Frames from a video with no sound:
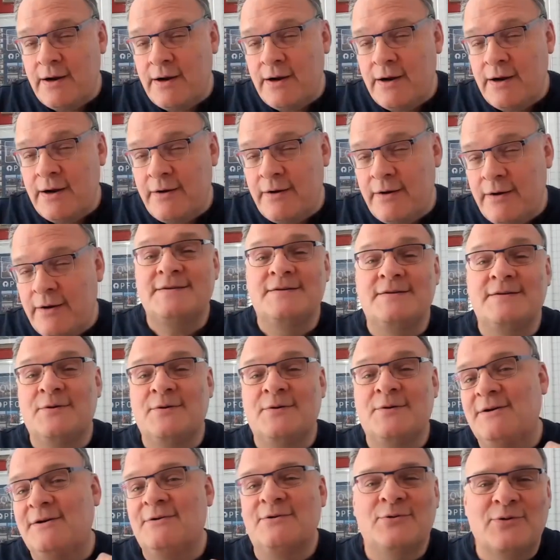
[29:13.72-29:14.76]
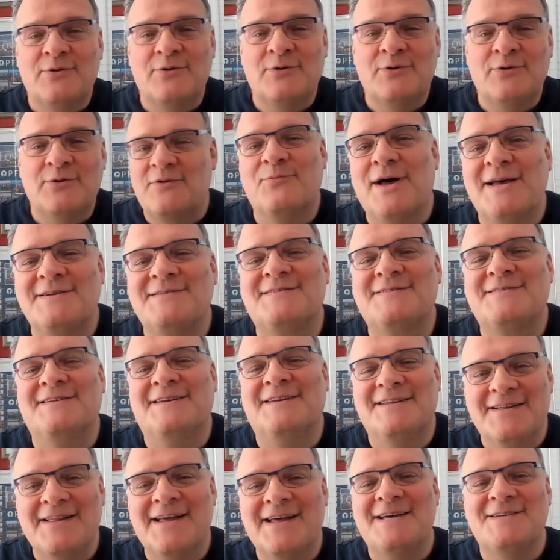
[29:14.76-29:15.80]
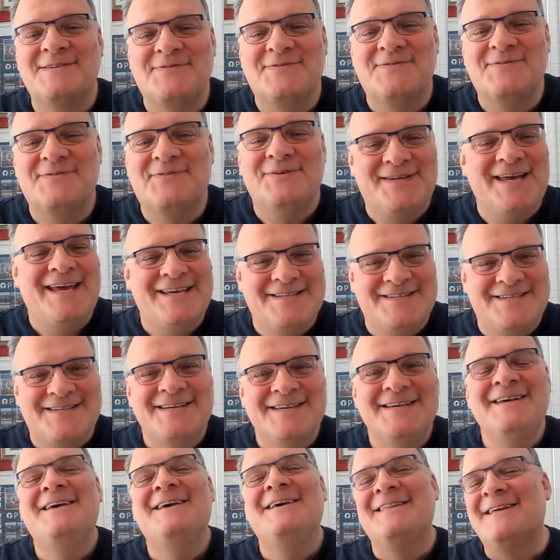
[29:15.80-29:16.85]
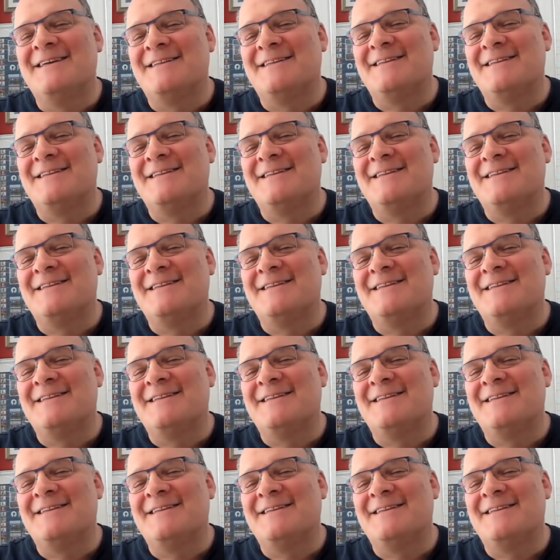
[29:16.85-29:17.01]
your area and it's snowed here north of Boston in the last few days.